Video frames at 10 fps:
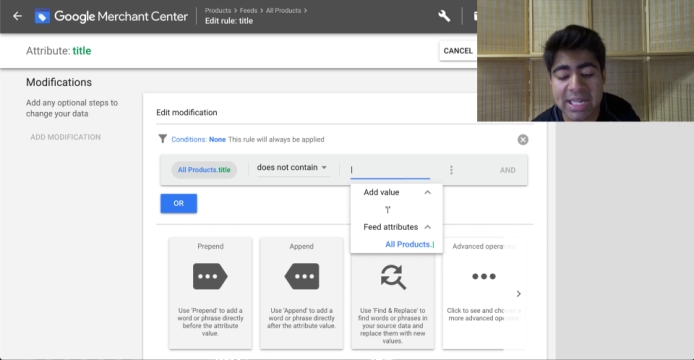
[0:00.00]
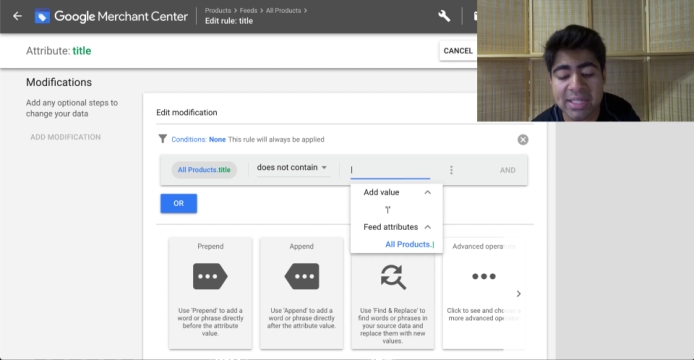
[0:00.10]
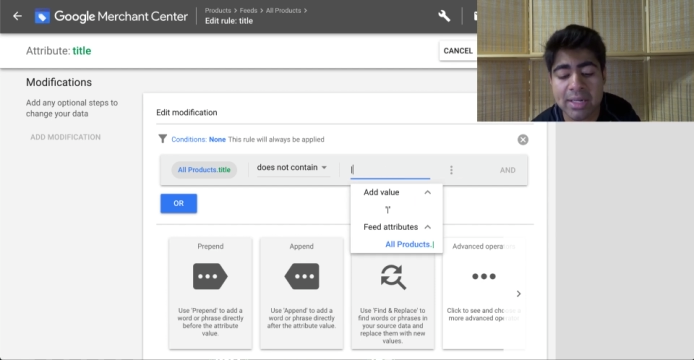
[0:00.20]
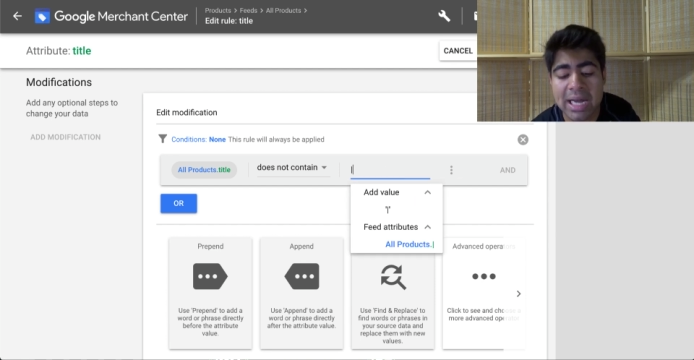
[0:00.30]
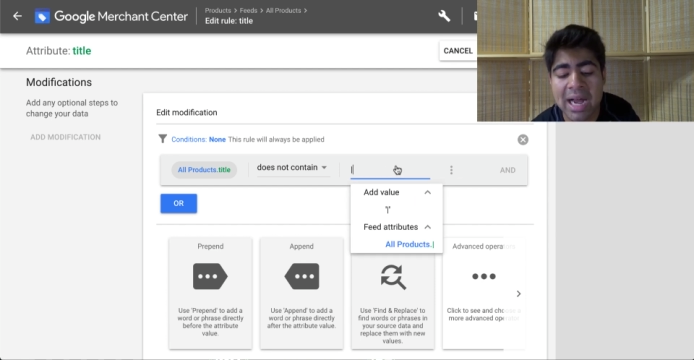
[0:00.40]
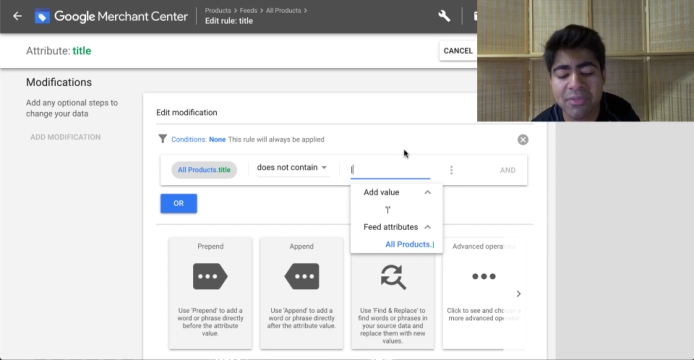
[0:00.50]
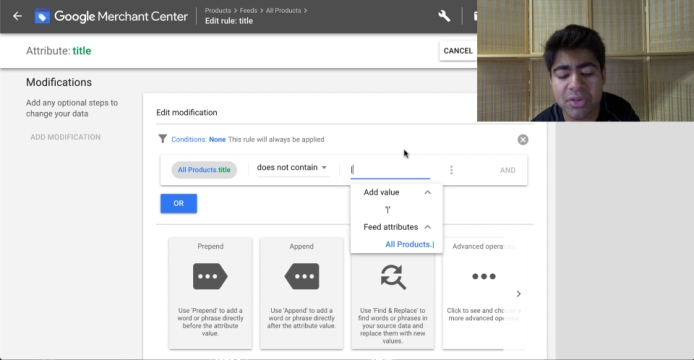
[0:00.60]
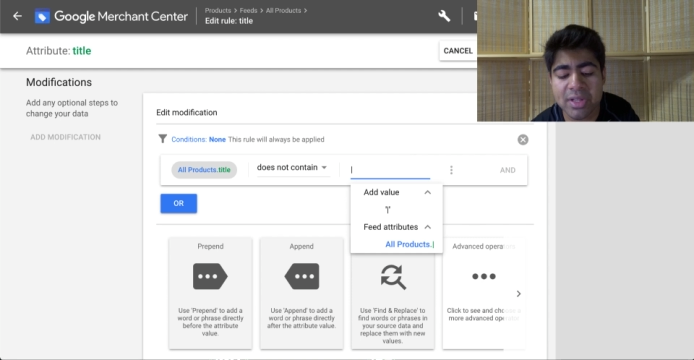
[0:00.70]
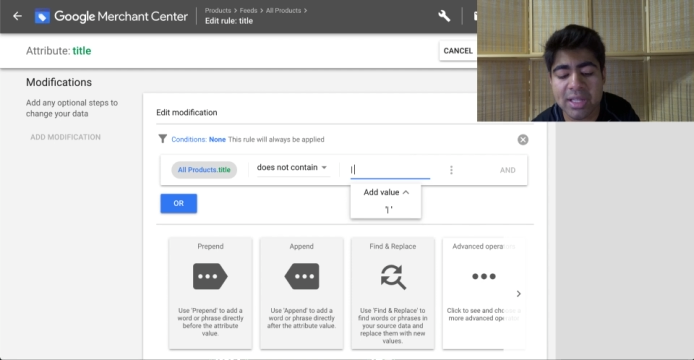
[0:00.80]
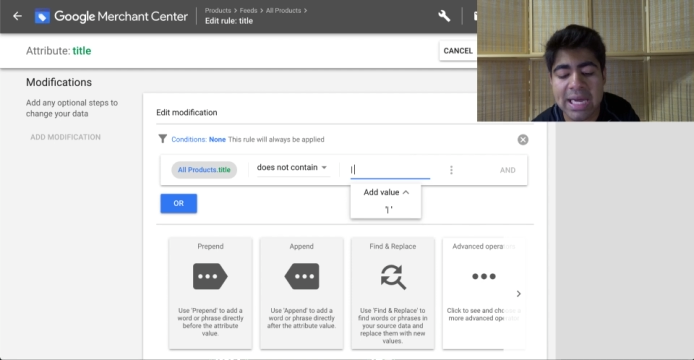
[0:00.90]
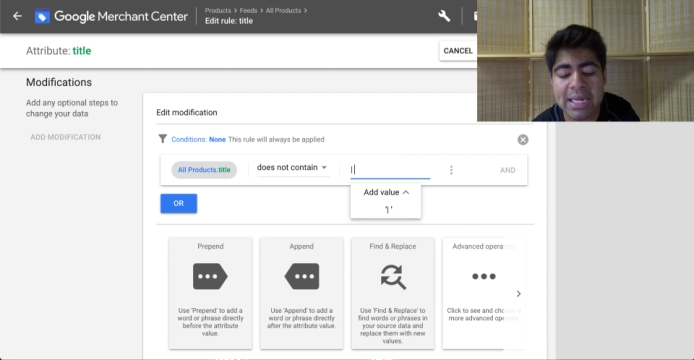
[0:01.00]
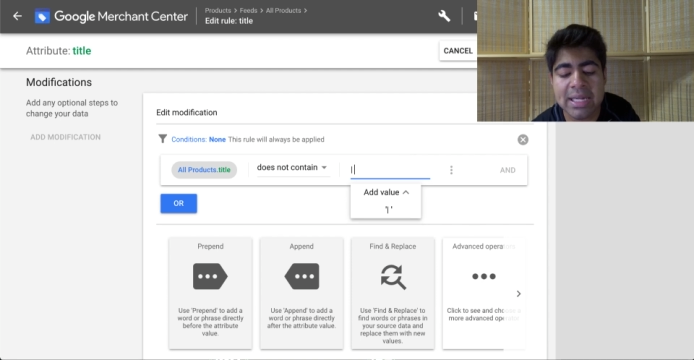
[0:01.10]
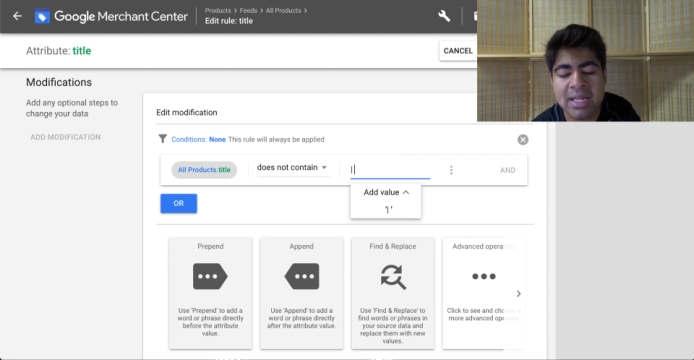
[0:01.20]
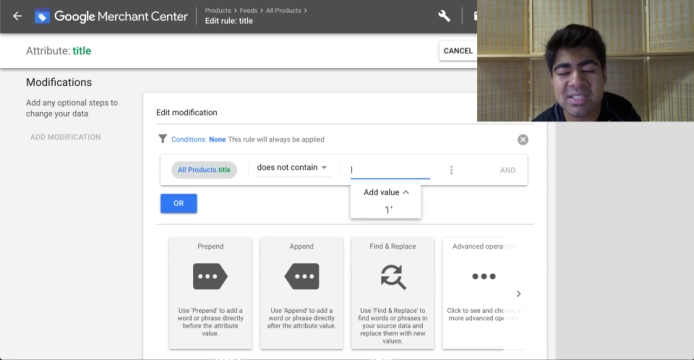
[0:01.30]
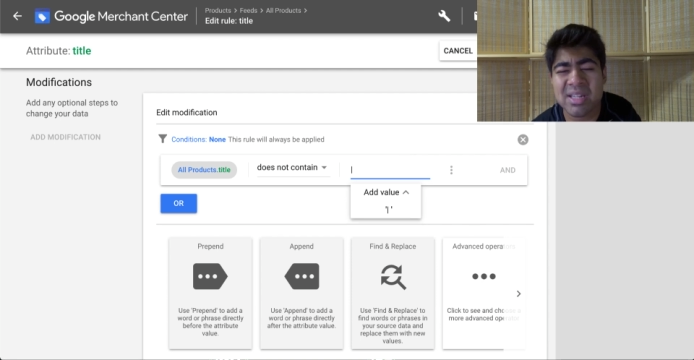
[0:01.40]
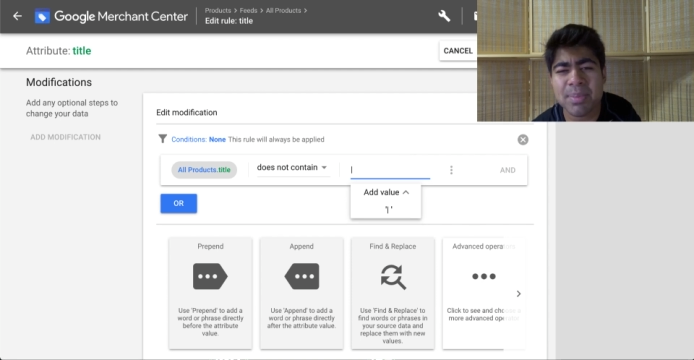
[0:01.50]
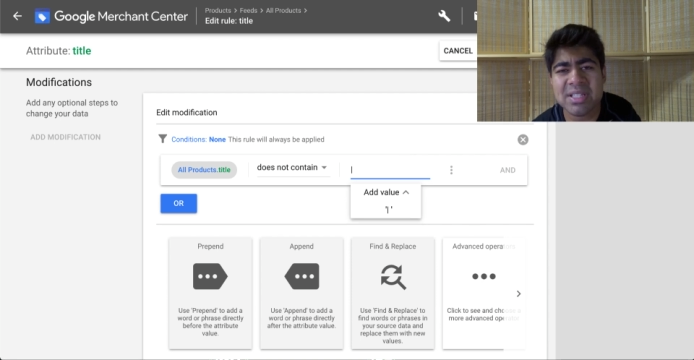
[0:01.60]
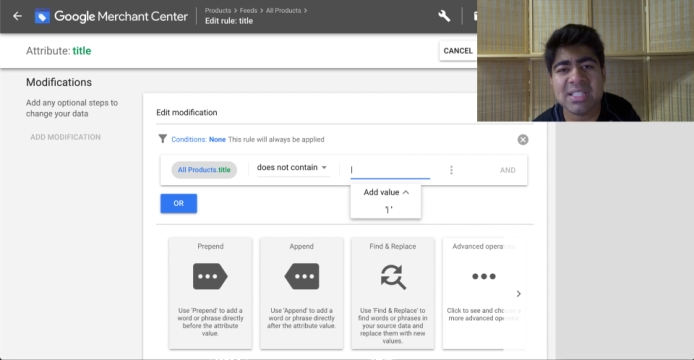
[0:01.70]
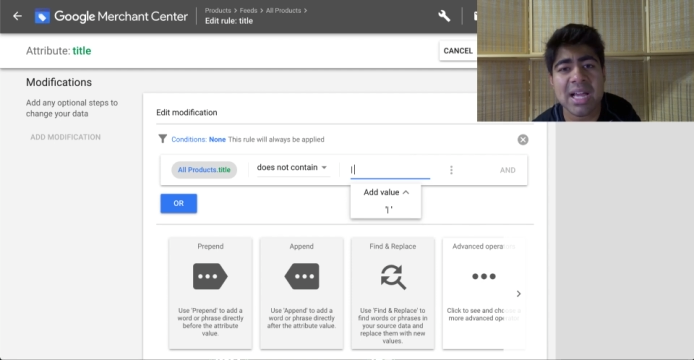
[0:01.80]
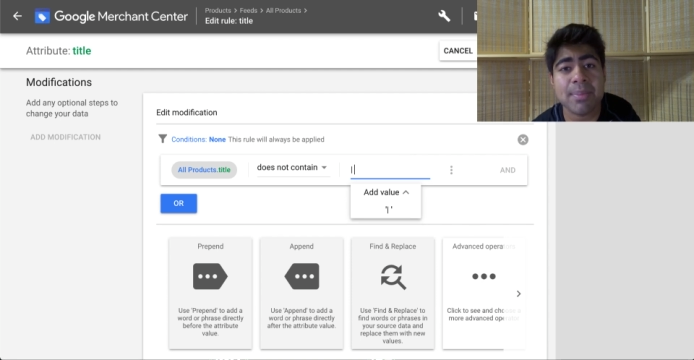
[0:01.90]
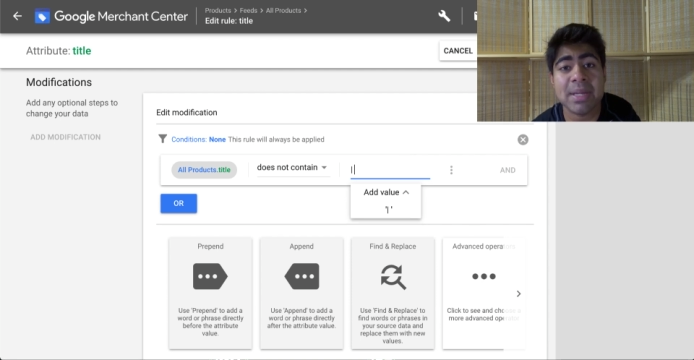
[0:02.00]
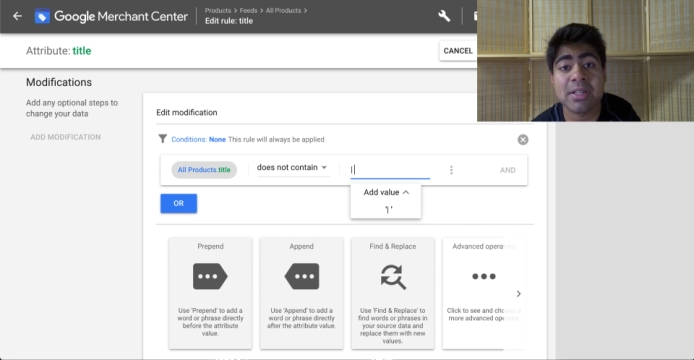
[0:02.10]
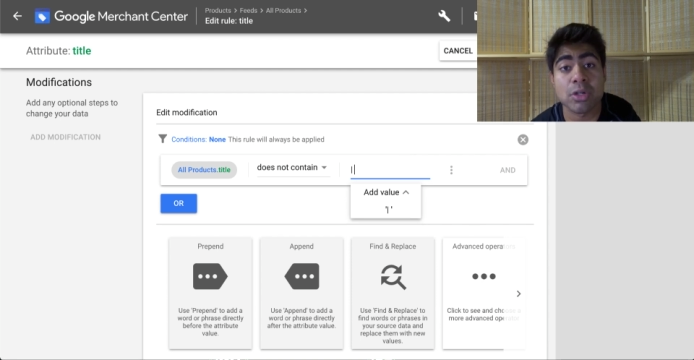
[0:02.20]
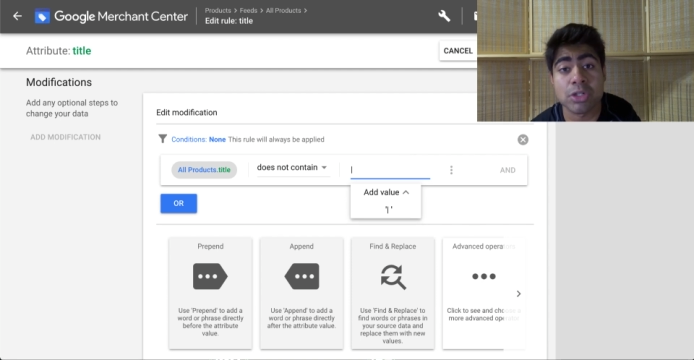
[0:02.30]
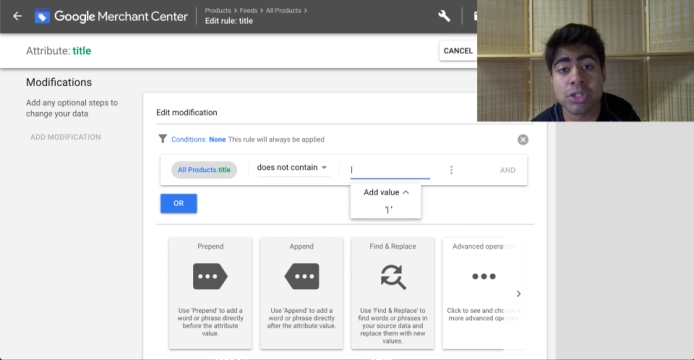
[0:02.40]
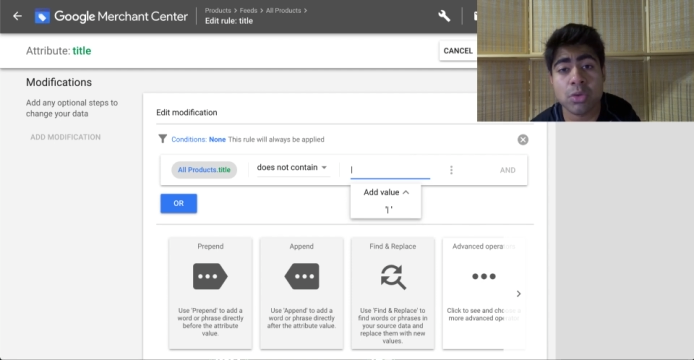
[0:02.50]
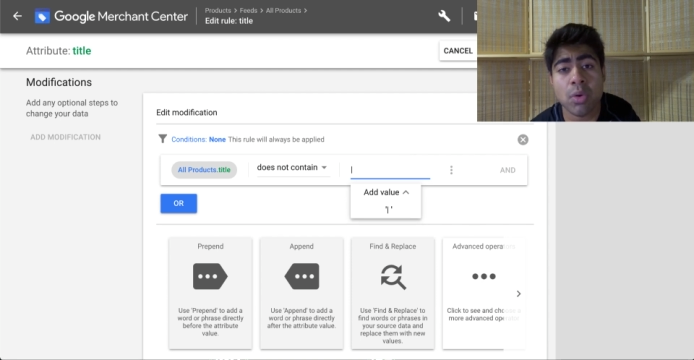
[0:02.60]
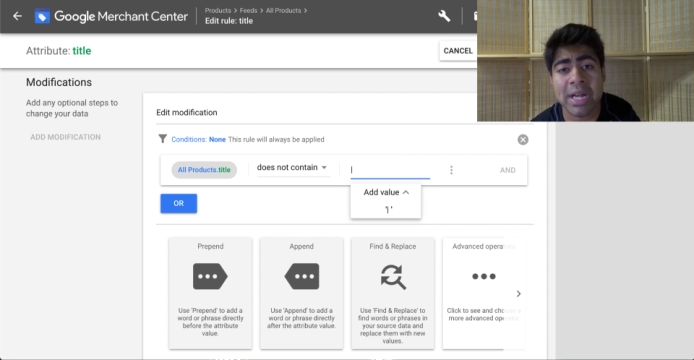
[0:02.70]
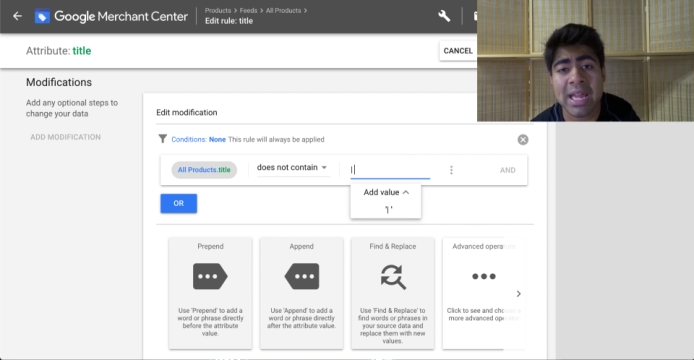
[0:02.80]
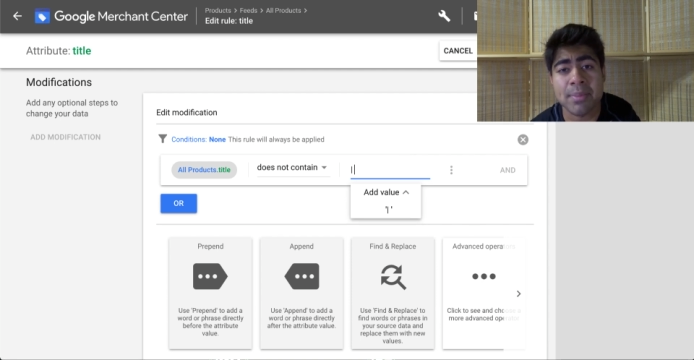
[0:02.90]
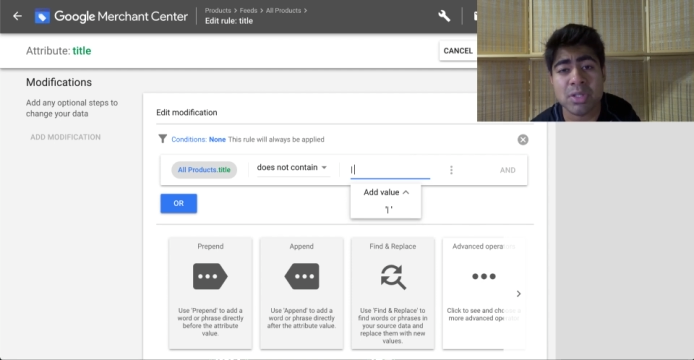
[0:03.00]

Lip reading: And then after the line, simply type in your store name.